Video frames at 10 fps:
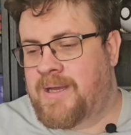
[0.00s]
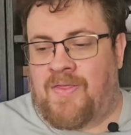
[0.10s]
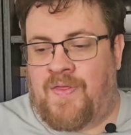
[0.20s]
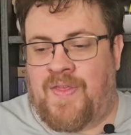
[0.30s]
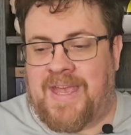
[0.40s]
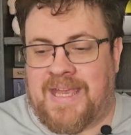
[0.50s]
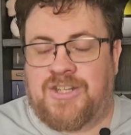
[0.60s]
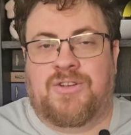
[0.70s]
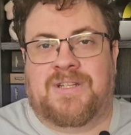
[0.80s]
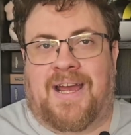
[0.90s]
The
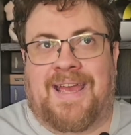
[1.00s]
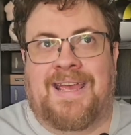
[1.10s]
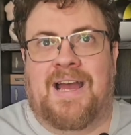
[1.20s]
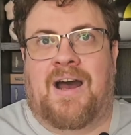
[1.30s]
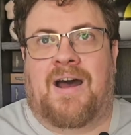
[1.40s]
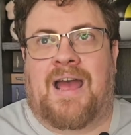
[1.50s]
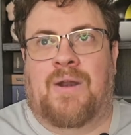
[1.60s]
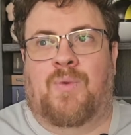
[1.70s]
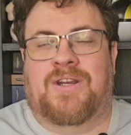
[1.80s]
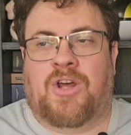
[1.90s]
issues are here,
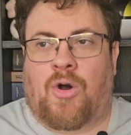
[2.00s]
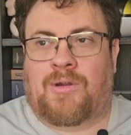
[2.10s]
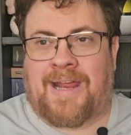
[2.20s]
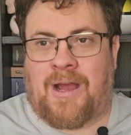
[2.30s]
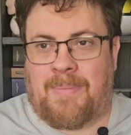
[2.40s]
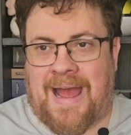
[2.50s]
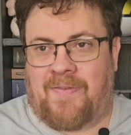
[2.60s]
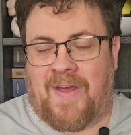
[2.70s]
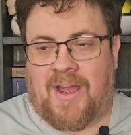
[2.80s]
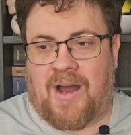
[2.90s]
and we're told how
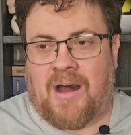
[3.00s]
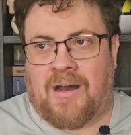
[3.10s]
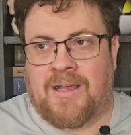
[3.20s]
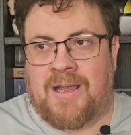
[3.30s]
bad they are,